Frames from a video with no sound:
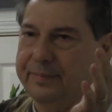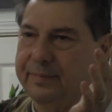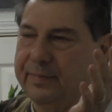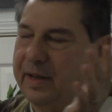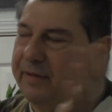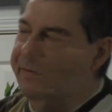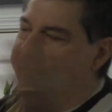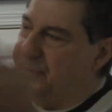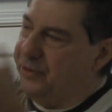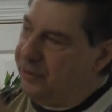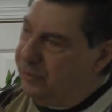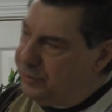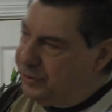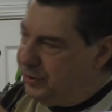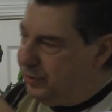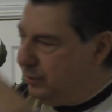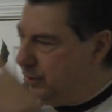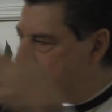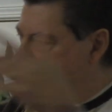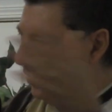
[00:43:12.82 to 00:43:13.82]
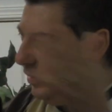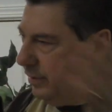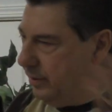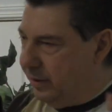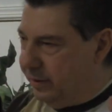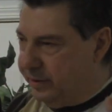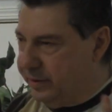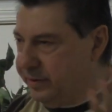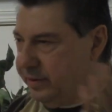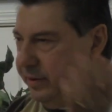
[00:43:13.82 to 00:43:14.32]
And for those of you that,
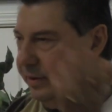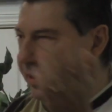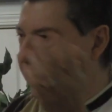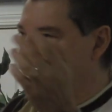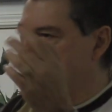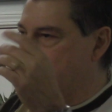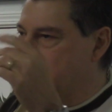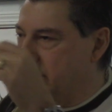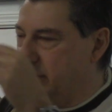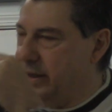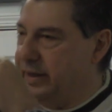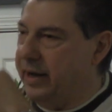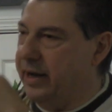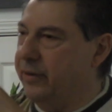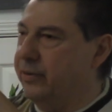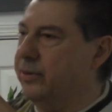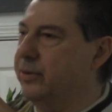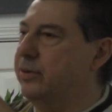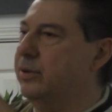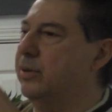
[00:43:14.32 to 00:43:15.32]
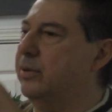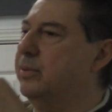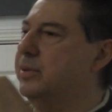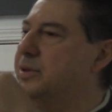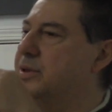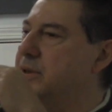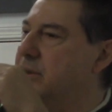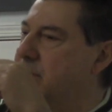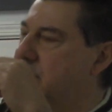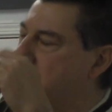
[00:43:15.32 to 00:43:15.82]
other than alcohol
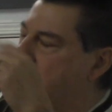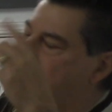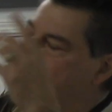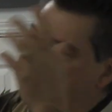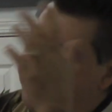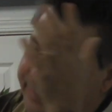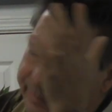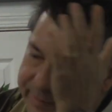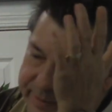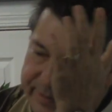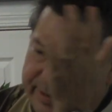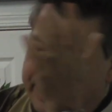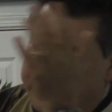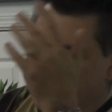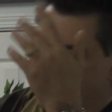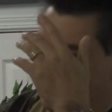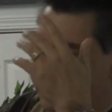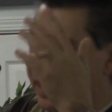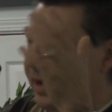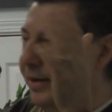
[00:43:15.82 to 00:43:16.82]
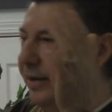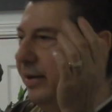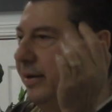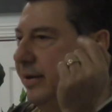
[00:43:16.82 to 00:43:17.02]
is your thing, it doesn't matter.